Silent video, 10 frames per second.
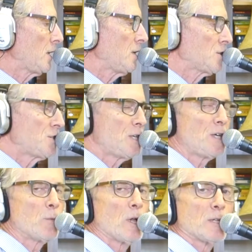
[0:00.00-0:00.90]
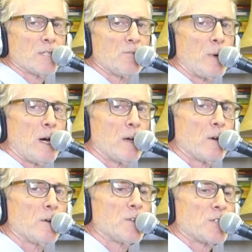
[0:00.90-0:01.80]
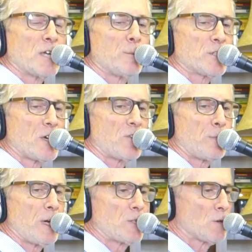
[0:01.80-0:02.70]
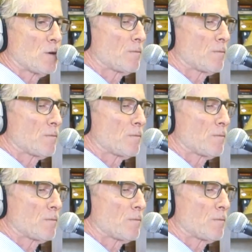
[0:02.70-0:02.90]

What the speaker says: is D relative minor, the same as F major.